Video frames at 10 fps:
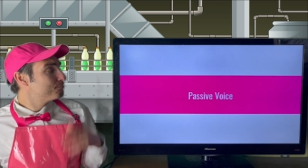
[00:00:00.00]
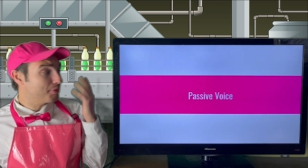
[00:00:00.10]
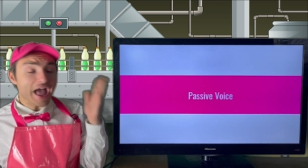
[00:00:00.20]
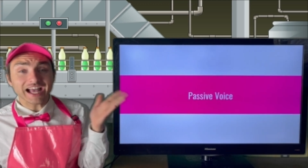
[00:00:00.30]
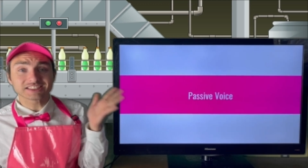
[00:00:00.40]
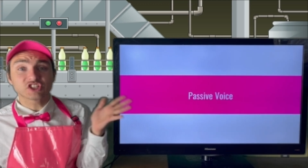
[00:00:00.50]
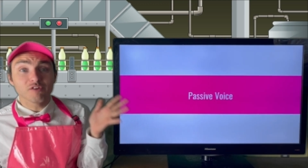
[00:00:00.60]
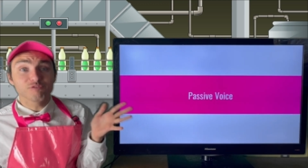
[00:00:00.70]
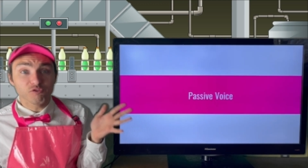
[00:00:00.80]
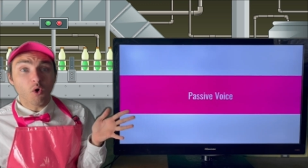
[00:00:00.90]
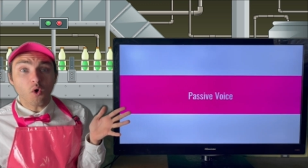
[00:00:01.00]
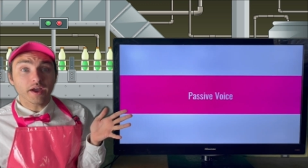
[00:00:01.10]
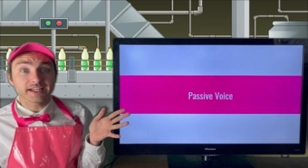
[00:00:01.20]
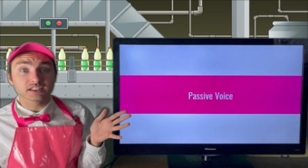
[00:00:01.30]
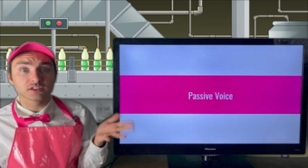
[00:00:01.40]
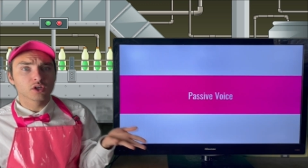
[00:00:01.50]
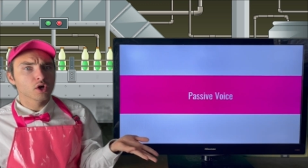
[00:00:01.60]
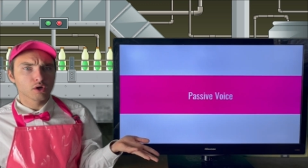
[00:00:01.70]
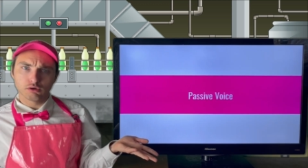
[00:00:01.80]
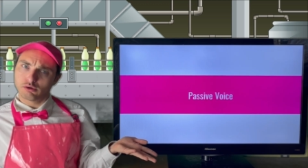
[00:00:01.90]
passive voice.
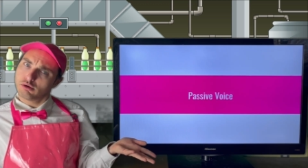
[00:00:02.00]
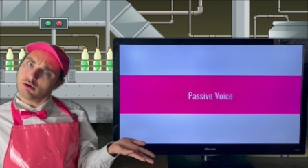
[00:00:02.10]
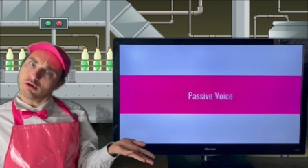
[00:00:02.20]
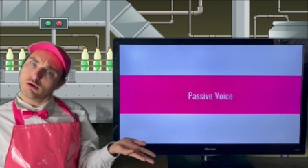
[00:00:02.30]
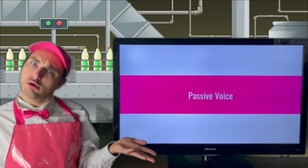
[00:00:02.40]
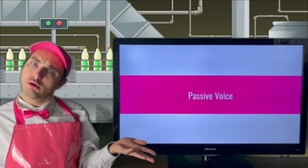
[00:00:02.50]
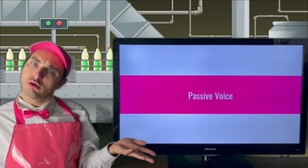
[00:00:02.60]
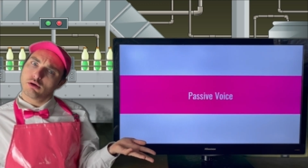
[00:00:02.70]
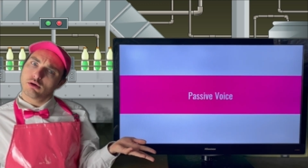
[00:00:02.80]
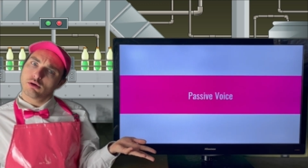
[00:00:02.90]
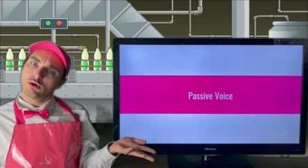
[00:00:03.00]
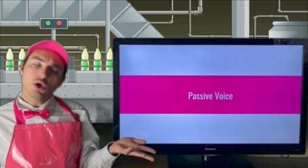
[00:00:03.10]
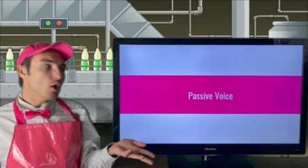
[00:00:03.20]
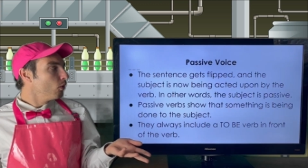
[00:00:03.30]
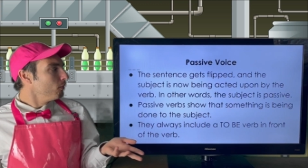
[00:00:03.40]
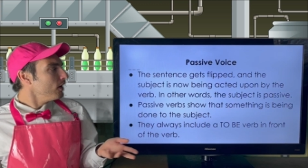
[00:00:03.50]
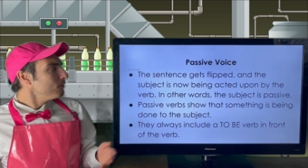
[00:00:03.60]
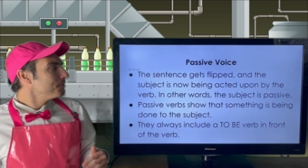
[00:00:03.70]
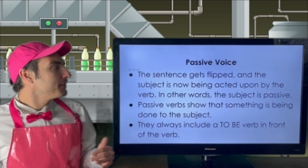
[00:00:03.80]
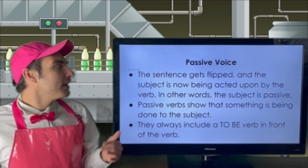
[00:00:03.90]
Huh?
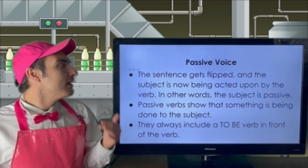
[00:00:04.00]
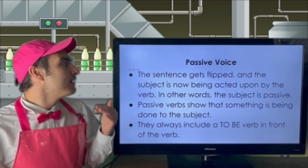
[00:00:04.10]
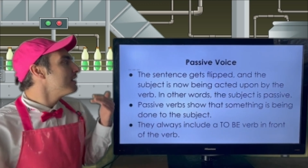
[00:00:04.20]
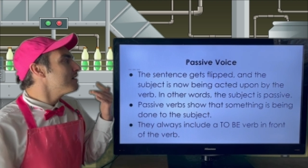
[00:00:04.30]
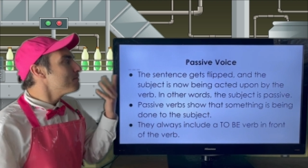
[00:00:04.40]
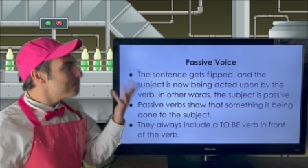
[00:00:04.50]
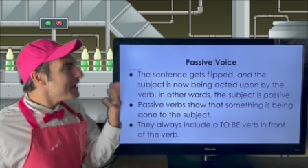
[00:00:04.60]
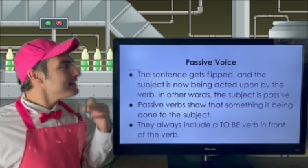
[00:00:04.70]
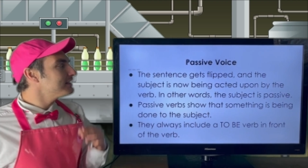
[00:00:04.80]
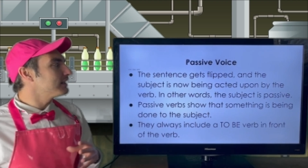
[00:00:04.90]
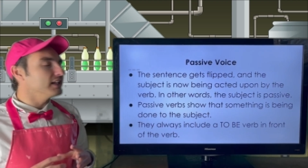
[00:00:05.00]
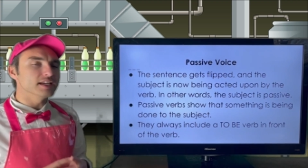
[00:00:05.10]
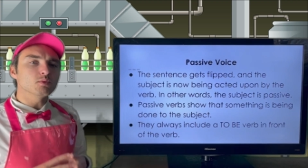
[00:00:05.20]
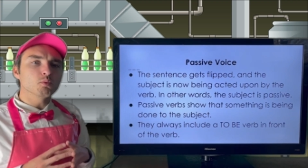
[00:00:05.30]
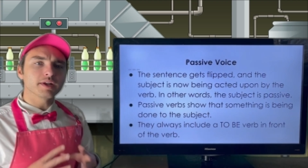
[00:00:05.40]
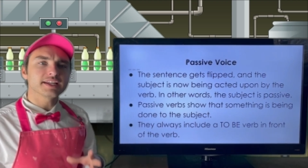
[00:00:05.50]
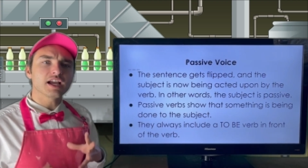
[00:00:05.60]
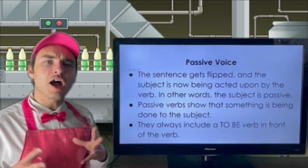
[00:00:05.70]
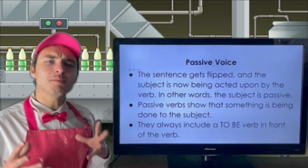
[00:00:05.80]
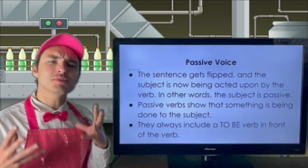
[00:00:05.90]
Well, basically, when it
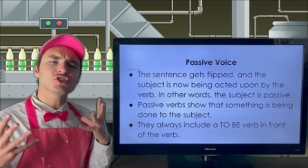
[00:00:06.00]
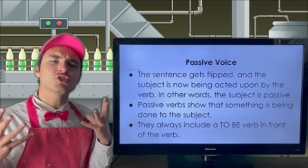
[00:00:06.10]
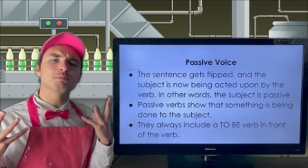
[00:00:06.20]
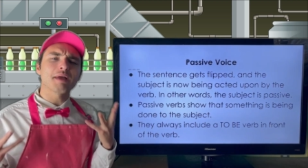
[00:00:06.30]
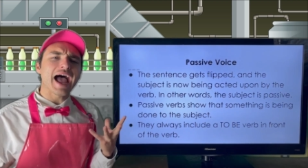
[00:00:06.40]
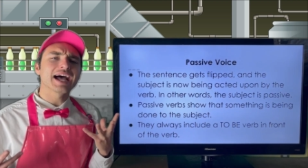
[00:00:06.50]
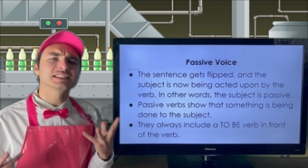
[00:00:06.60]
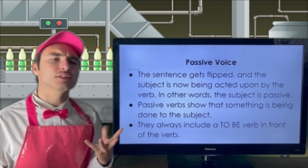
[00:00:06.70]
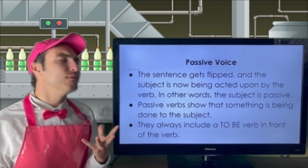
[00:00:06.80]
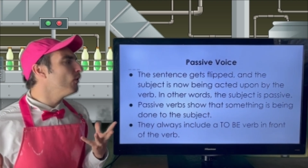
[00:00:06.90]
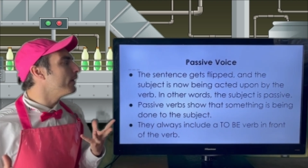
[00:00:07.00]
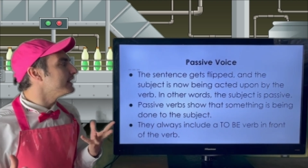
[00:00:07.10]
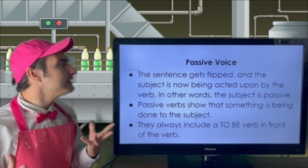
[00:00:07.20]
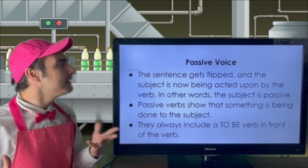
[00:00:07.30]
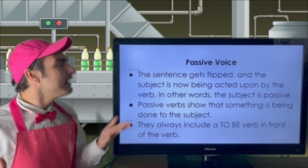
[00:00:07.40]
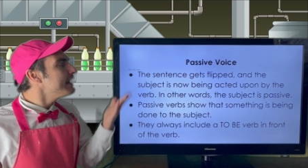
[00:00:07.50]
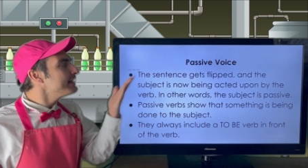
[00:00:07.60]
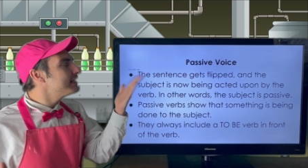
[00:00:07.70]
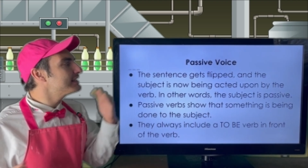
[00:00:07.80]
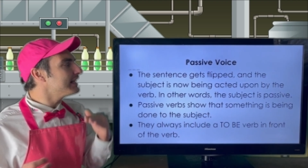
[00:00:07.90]
comes to passive voice,
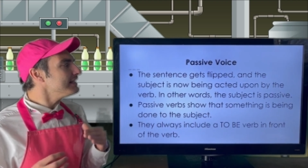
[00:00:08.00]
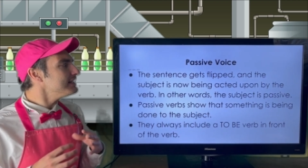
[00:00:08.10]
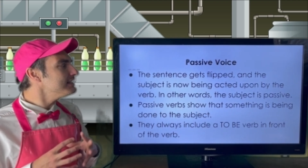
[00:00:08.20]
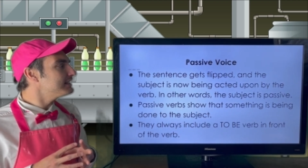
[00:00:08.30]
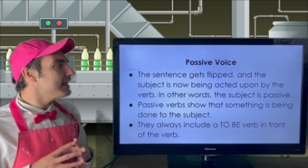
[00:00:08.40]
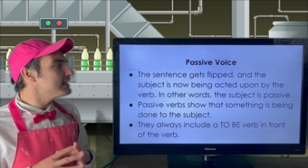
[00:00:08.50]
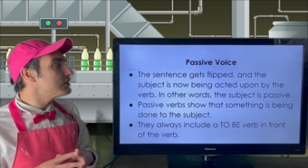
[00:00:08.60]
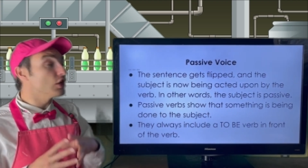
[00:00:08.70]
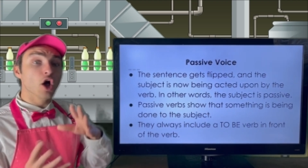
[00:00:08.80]
the sentence gets